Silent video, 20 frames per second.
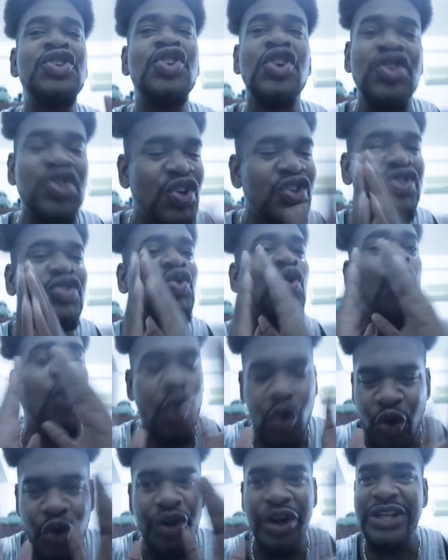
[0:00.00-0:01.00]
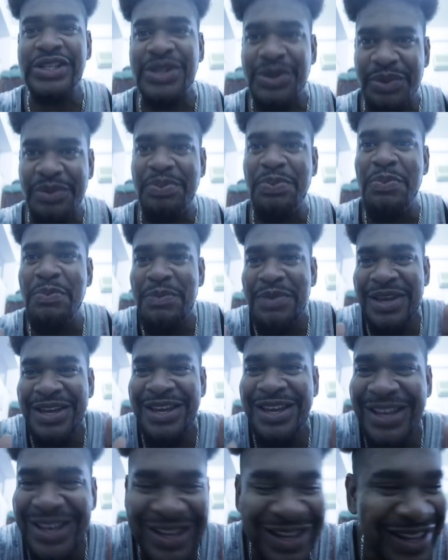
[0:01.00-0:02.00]
just go crazy with
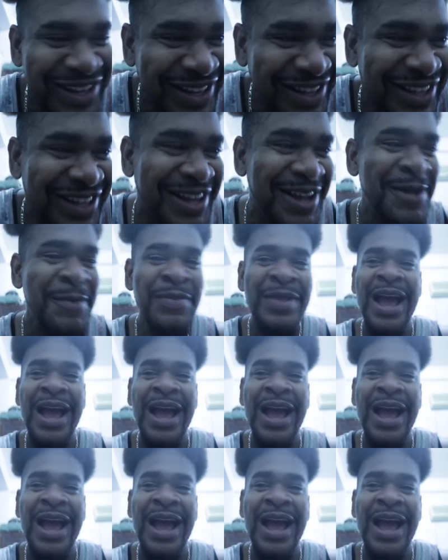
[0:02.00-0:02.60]
me.